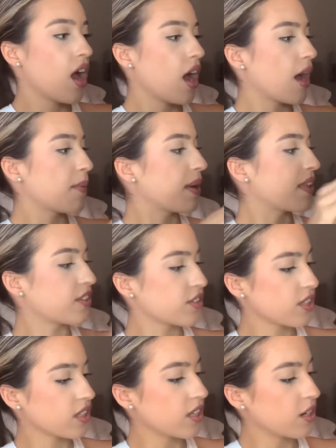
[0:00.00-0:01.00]
Um, and there's
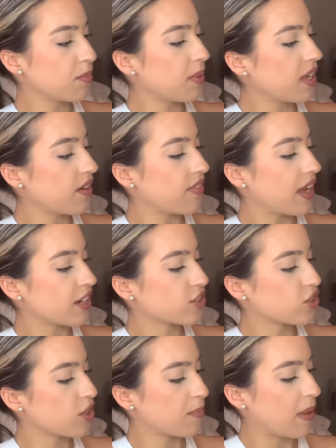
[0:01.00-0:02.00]
a little bit of
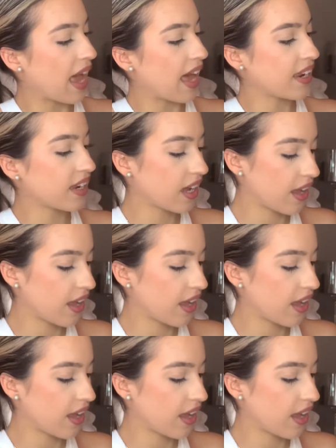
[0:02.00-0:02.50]
extra padding,